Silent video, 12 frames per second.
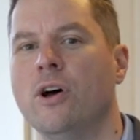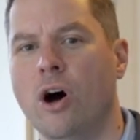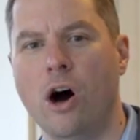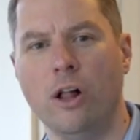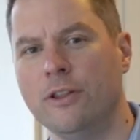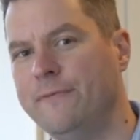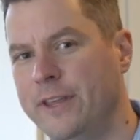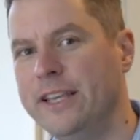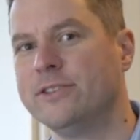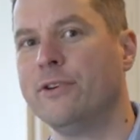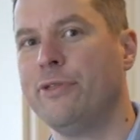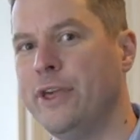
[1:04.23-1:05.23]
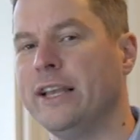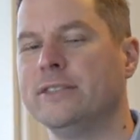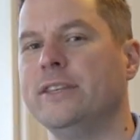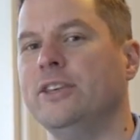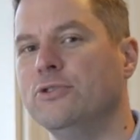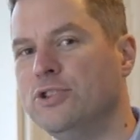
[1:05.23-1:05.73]
All of these are
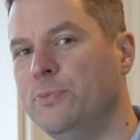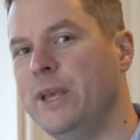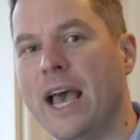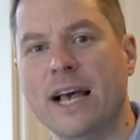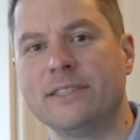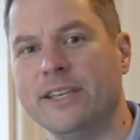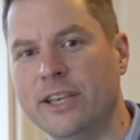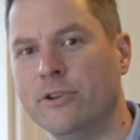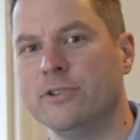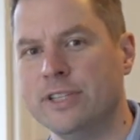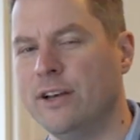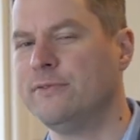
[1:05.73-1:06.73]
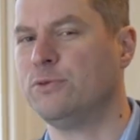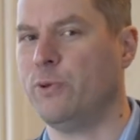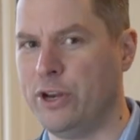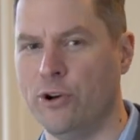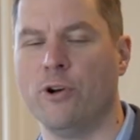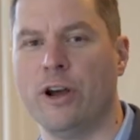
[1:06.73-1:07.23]
things that you should be asking yourselves
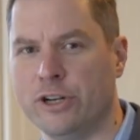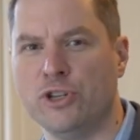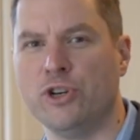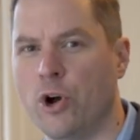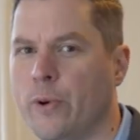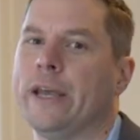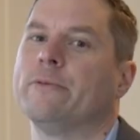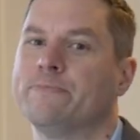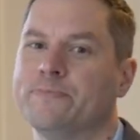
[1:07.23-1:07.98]
when you're on a showing.